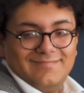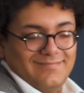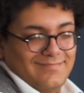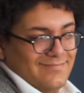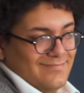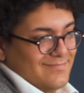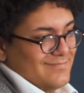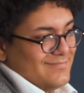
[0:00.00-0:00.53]

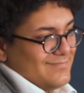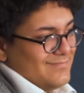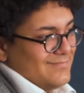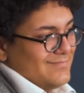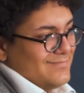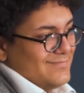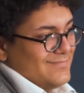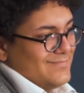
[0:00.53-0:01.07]

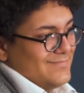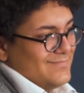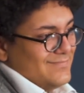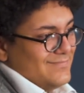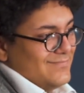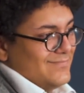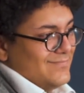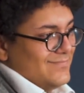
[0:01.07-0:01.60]

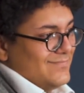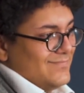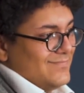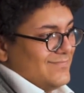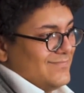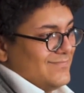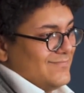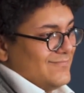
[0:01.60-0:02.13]

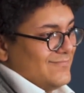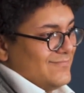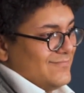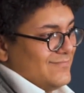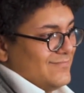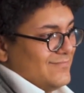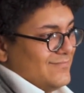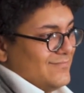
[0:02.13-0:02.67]

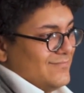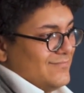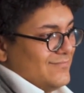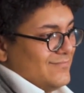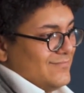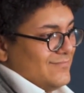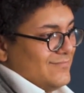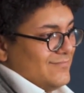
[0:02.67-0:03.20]

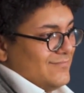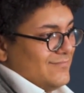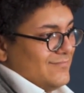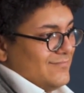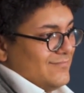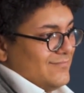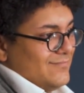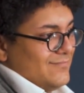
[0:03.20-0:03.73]

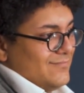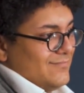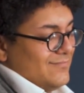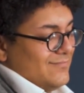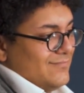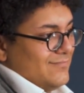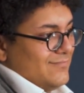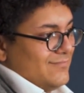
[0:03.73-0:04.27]

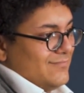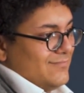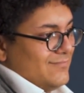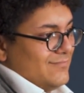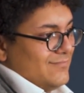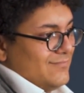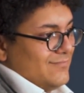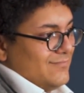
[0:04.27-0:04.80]

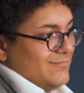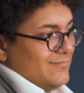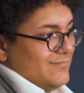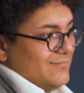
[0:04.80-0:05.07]
No words are spoken by the person on screen.